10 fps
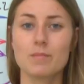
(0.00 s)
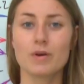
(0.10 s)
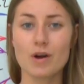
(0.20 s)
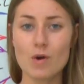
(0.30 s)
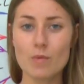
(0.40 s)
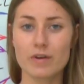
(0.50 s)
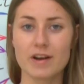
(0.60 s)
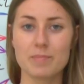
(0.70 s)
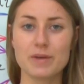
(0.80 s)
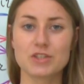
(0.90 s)
Moreover,
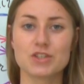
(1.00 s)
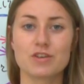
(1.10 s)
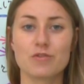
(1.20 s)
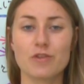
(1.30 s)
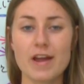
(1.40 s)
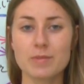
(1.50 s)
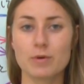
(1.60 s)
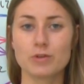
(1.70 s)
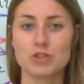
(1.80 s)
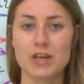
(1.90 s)
a picture of
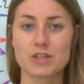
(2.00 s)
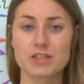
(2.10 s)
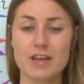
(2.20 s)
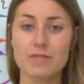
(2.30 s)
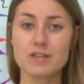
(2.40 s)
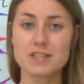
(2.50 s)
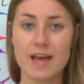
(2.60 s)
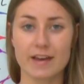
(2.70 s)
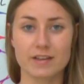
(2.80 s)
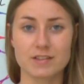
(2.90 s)
rainbow changes every
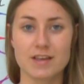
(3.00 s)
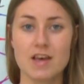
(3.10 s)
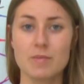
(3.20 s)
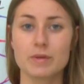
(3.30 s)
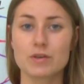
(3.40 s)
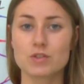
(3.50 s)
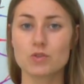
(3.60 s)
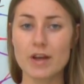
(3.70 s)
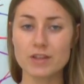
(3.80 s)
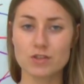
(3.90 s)
second,
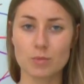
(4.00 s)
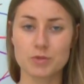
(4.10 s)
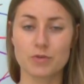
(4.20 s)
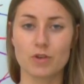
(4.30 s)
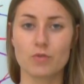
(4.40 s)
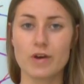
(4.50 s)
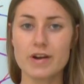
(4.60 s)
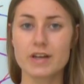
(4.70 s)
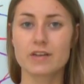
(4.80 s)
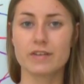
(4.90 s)
because raindrops fall
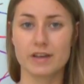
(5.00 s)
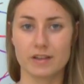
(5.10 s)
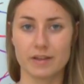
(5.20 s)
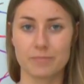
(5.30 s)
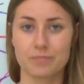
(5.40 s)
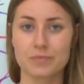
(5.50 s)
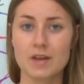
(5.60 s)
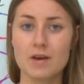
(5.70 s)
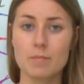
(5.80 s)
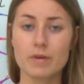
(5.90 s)
very quickly.
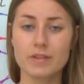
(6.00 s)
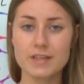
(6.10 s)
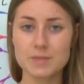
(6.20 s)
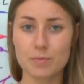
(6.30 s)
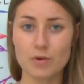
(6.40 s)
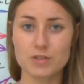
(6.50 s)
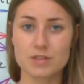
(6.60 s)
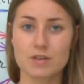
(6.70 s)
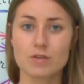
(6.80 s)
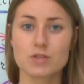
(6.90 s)
But this
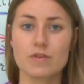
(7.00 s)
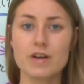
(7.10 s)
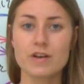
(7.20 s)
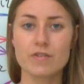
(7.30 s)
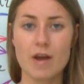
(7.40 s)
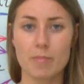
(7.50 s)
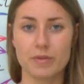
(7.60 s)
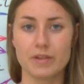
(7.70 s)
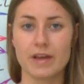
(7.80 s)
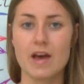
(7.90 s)
process goes very
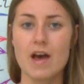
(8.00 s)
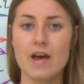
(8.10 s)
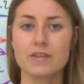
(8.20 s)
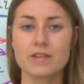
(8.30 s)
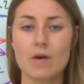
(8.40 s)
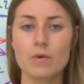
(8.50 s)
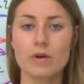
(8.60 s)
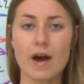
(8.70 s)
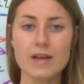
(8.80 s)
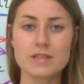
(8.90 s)
rapidly, and
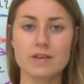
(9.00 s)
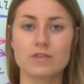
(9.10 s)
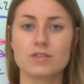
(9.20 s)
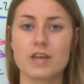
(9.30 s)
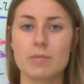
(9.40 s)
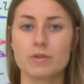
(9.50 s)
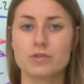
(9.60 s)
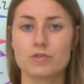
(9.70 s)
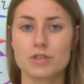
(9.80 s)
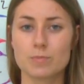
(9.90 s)
our eyes are not
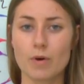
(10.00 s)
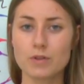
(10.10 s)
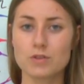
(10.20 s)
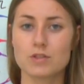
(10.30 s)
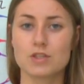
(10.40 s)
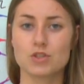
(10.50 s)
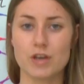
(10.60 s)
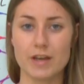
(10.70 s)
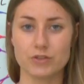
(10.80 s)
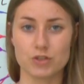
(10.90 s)
able to respond to these
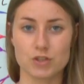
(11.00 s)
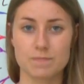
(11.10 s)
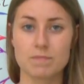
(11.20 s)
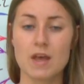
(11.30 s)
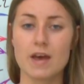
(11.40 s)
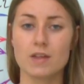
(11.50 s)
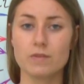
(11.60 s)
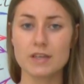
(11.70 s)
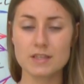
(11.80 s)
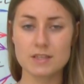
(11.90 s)
changes, and
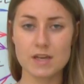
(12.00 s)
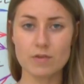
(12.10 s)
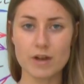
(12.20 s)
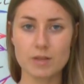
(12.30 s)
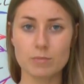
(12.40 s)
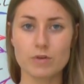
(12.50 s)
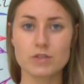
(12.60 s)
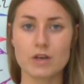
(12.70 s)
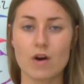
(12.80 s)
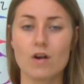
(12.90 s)
we can see a rainbow
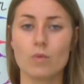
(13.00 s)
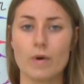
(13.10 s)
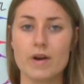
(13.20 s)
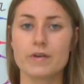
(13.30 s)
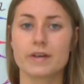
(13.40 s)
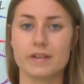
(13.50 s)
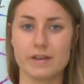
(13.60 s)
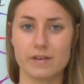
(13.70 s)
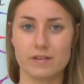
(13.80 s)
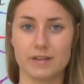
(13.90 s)
as a whole very
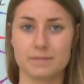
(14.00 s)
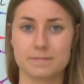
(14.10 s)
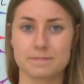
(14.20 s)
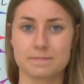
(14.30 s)
clearly.